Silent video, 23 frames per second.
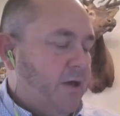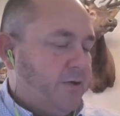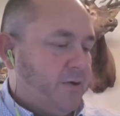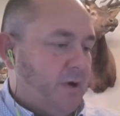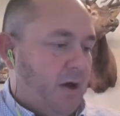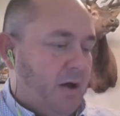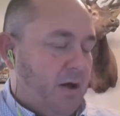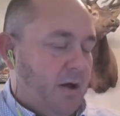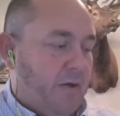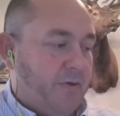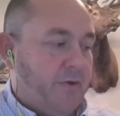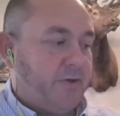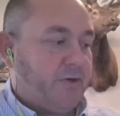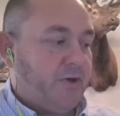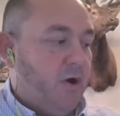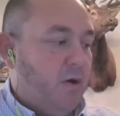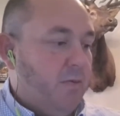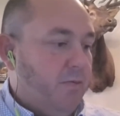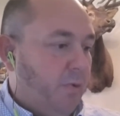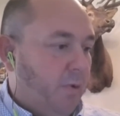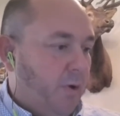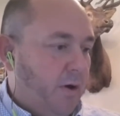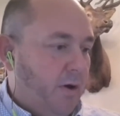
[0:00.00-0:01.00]
So on the
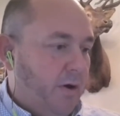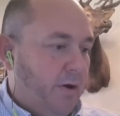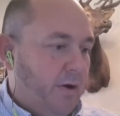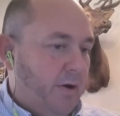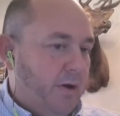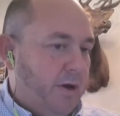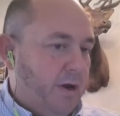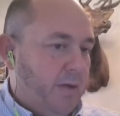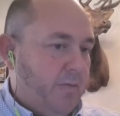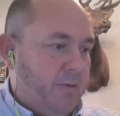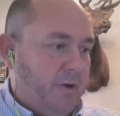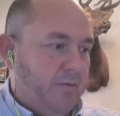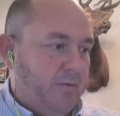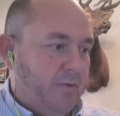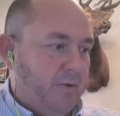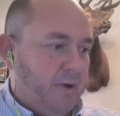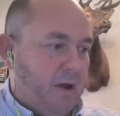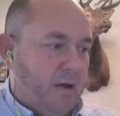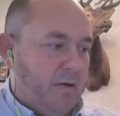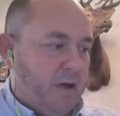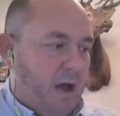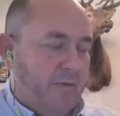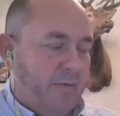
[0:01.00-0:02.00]
scope 1, I
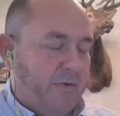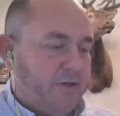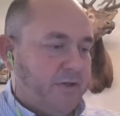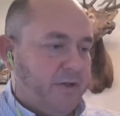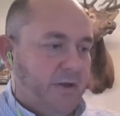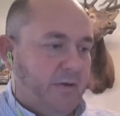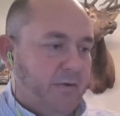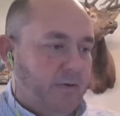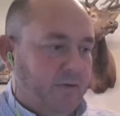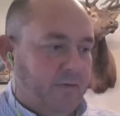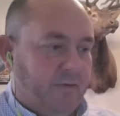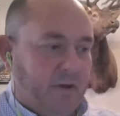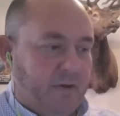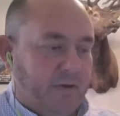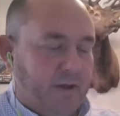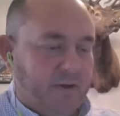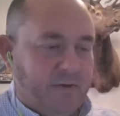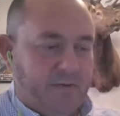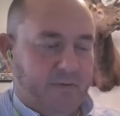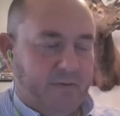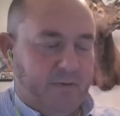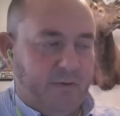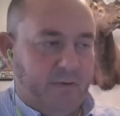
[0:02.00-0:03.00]
mean, obviously
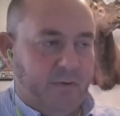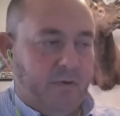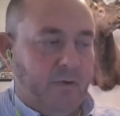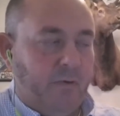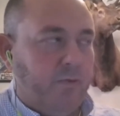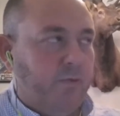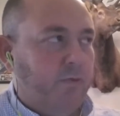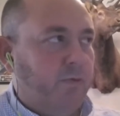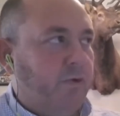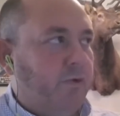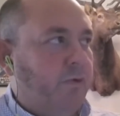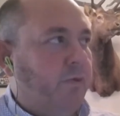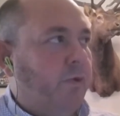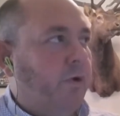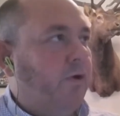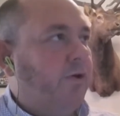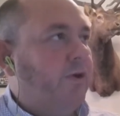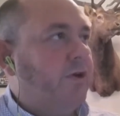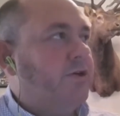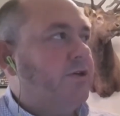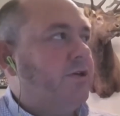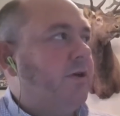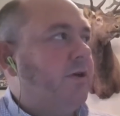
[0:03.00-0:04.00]
the world